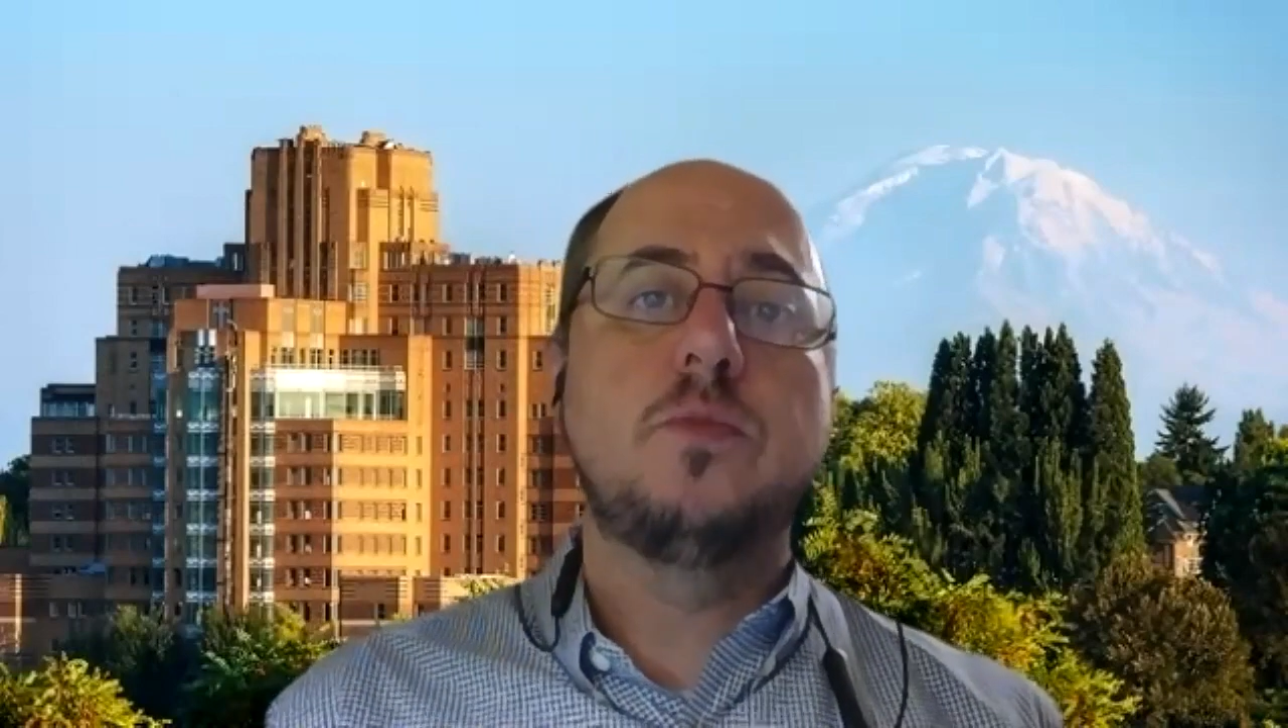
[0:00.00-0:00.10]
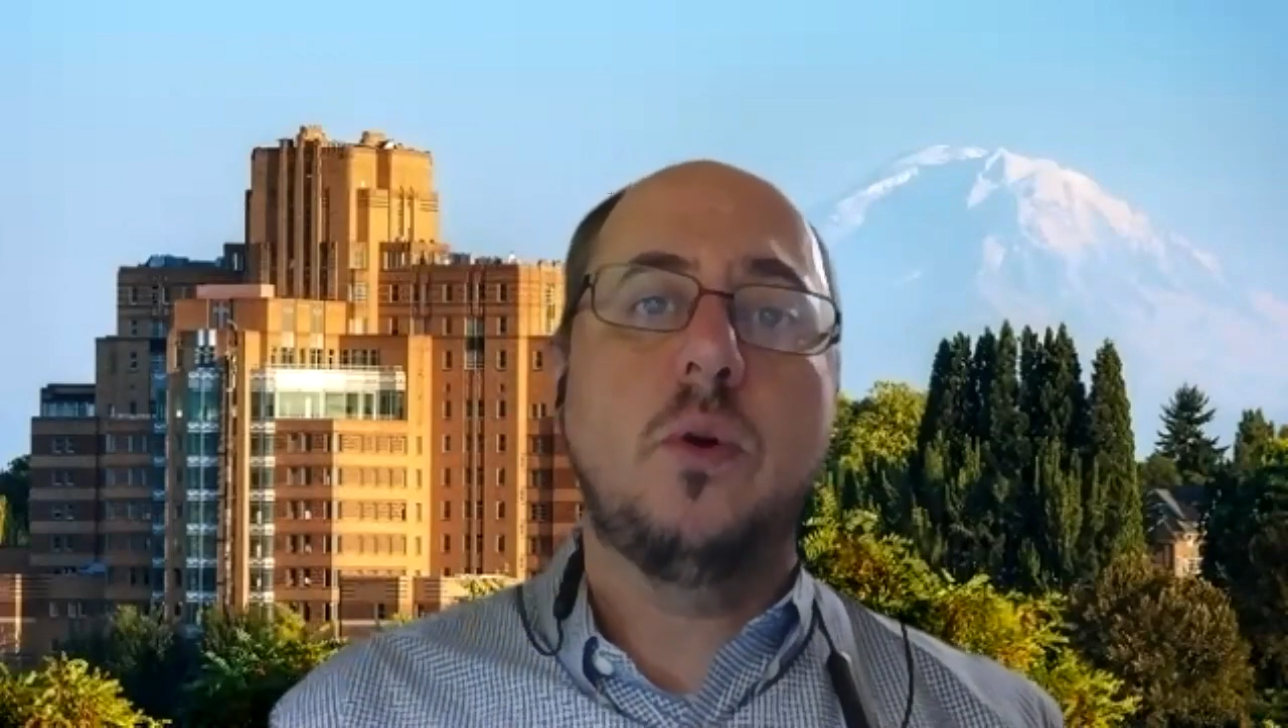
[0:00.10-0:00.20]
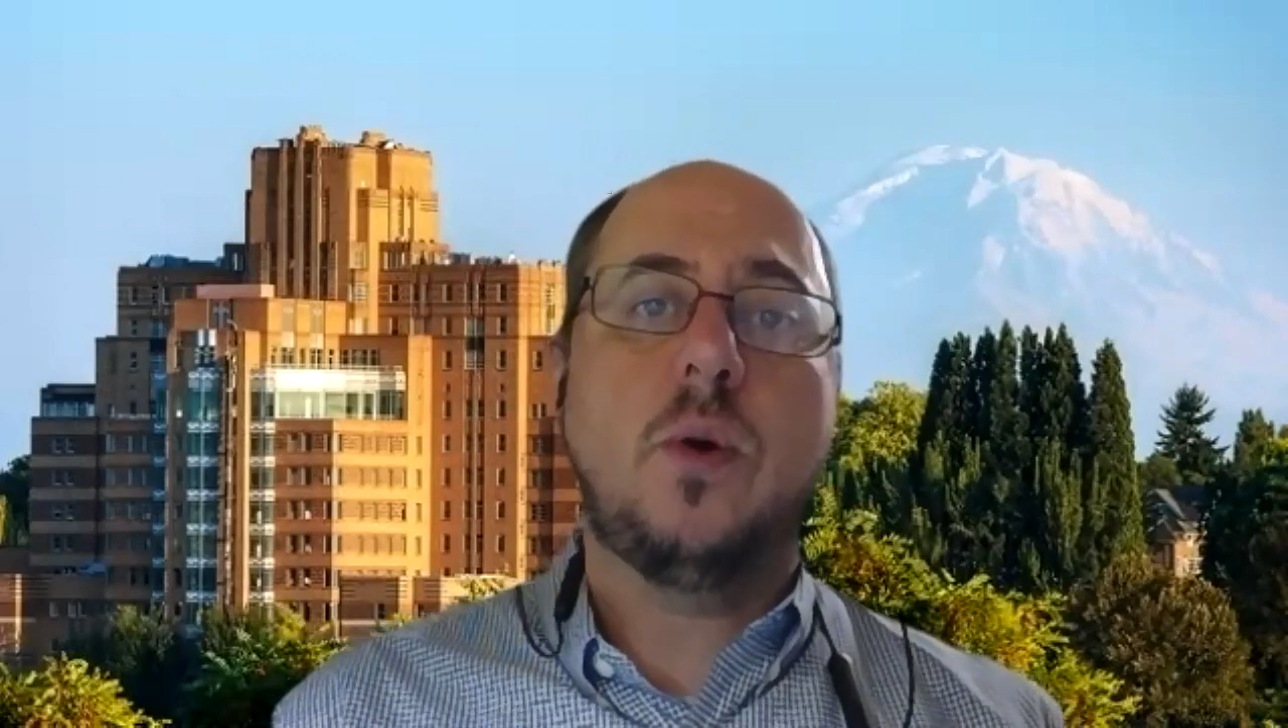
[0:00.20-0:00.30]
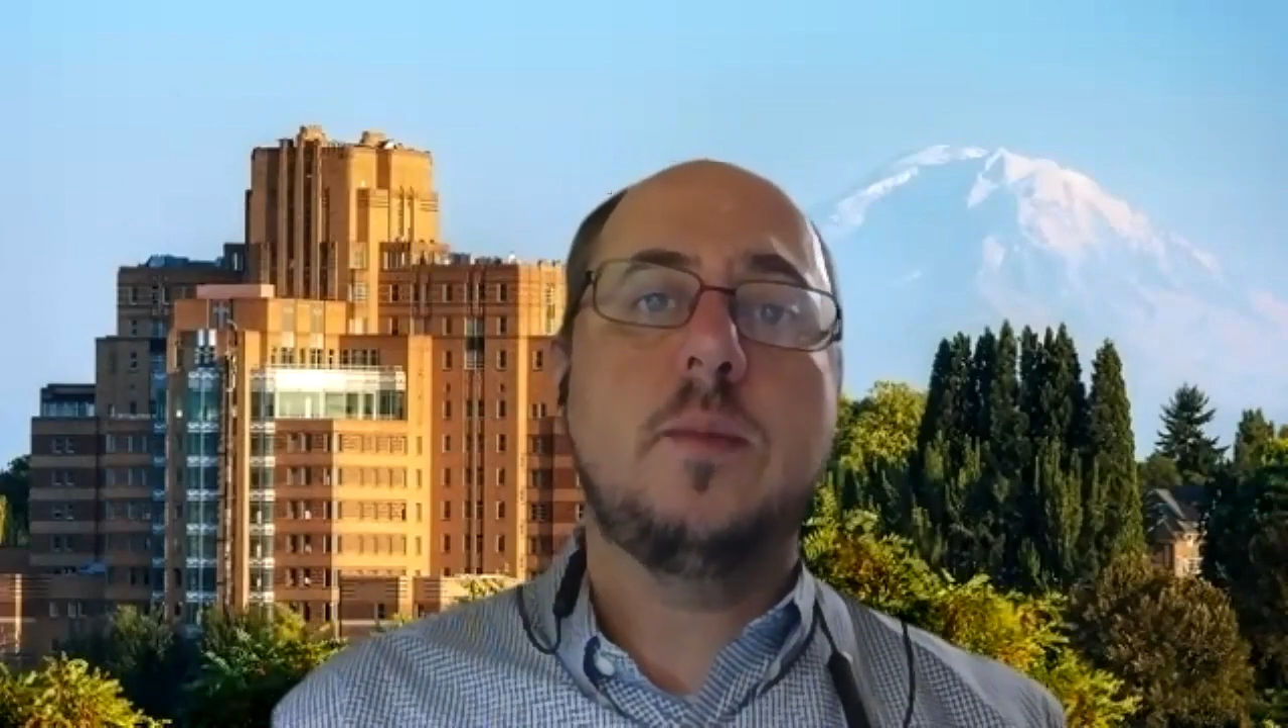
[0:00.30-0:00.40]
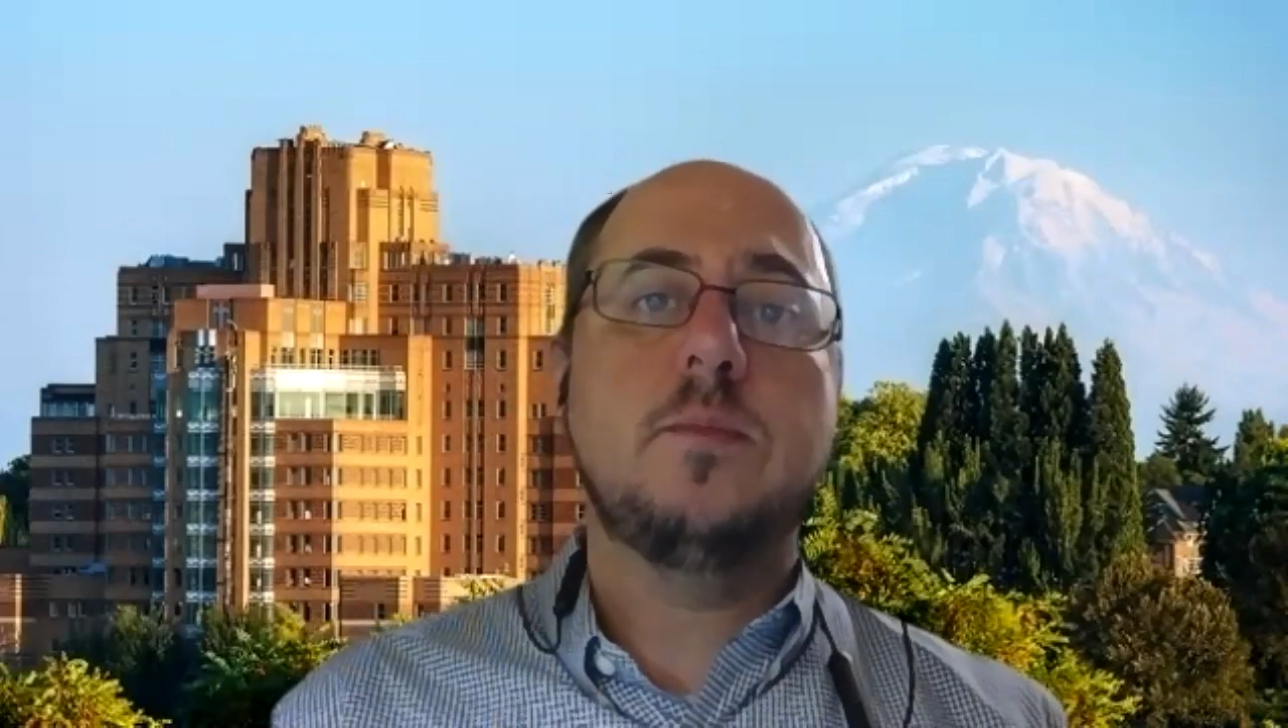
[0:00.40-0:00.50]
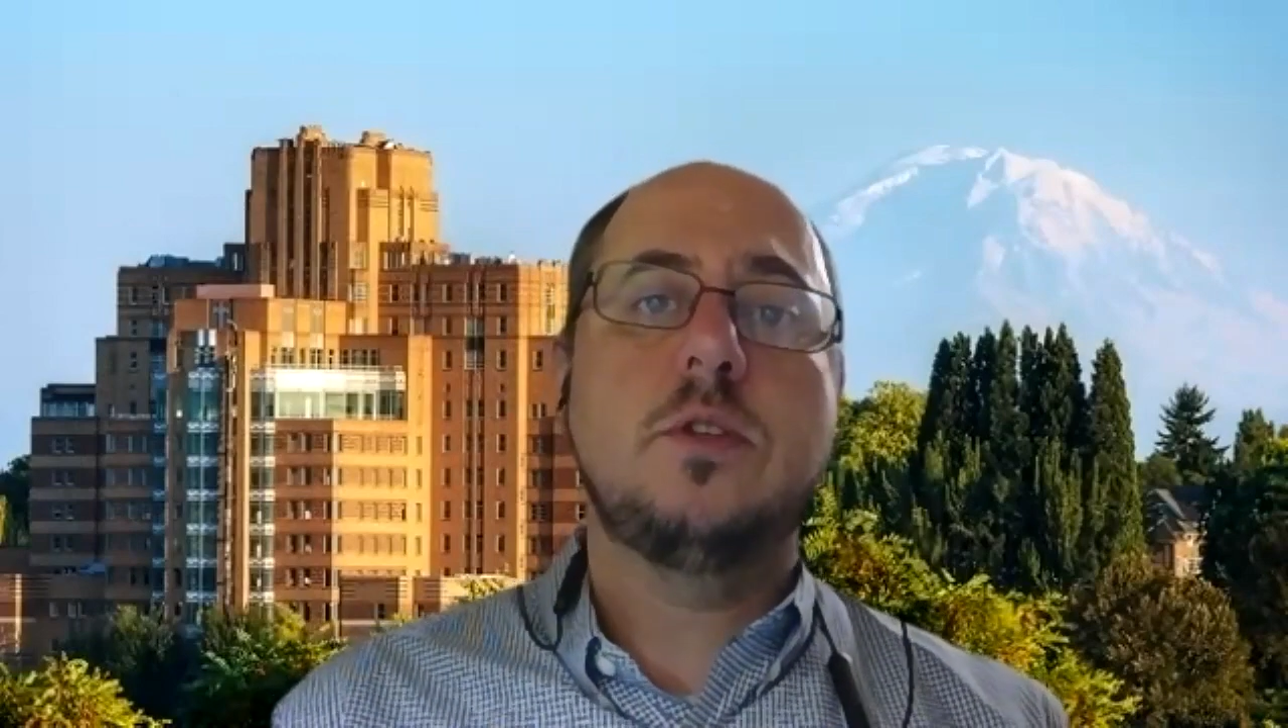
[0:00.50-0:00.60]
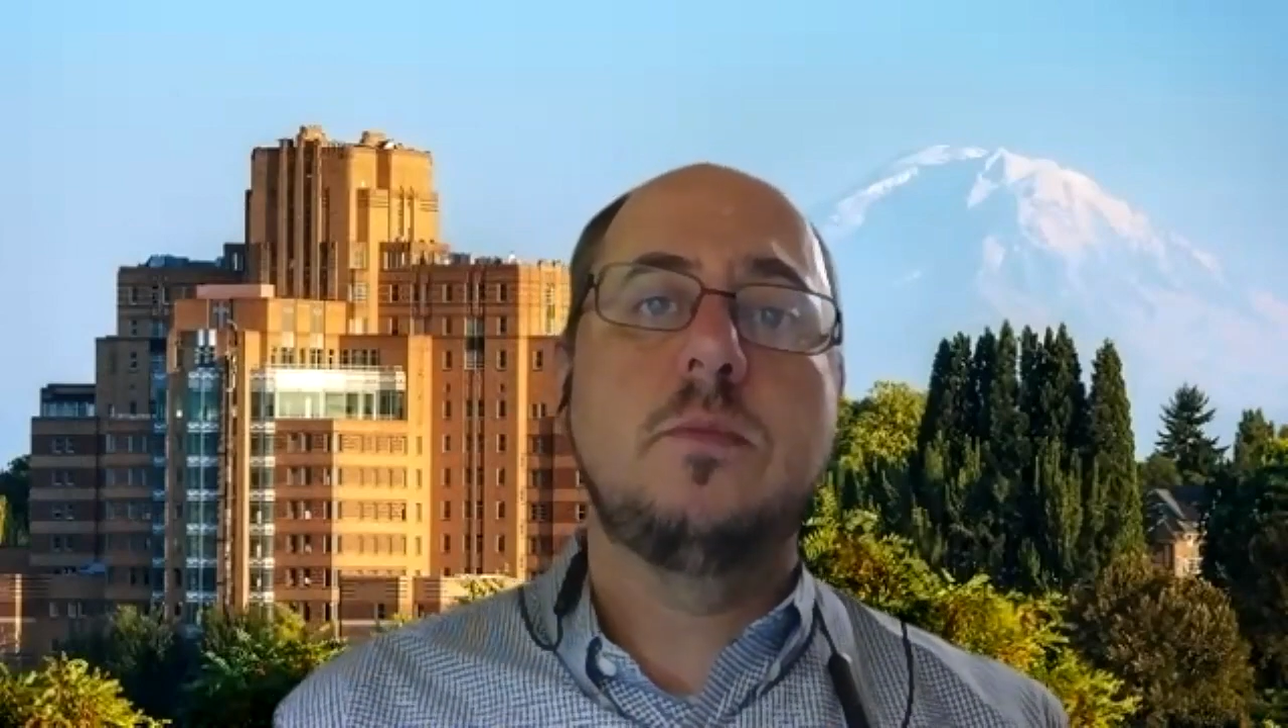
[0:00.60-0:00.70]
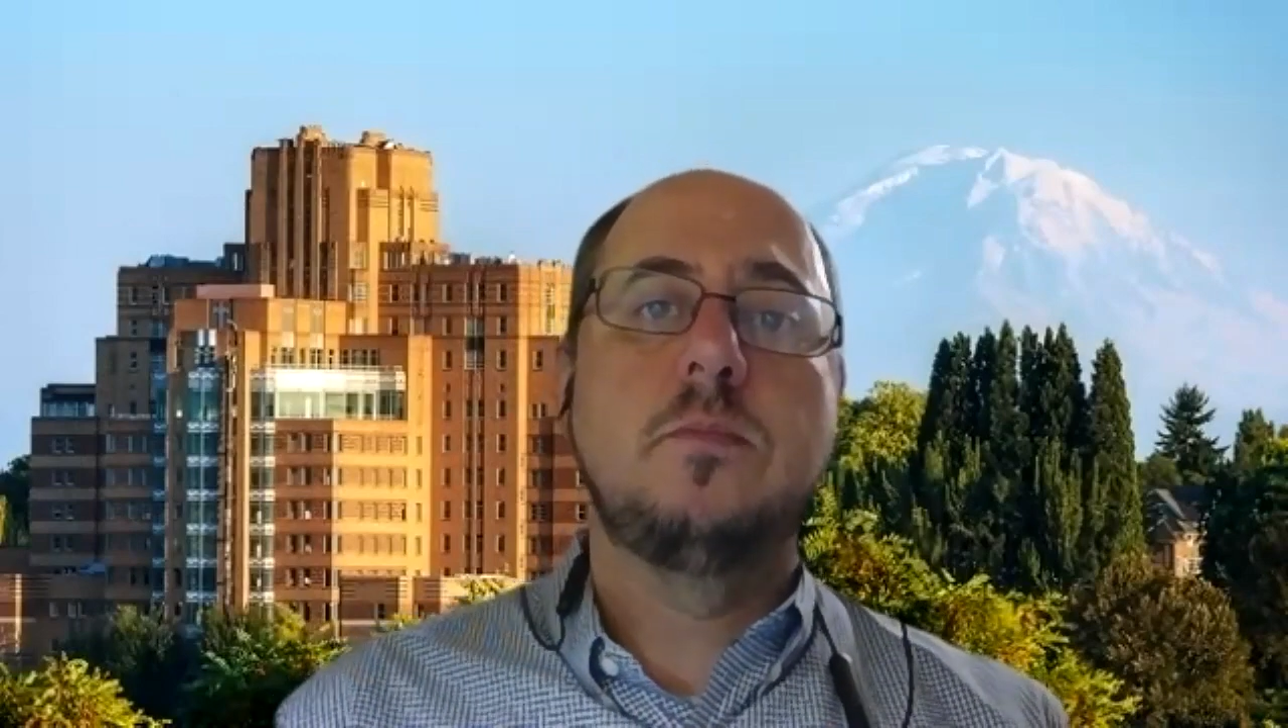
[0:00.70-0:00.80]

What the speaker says: programs.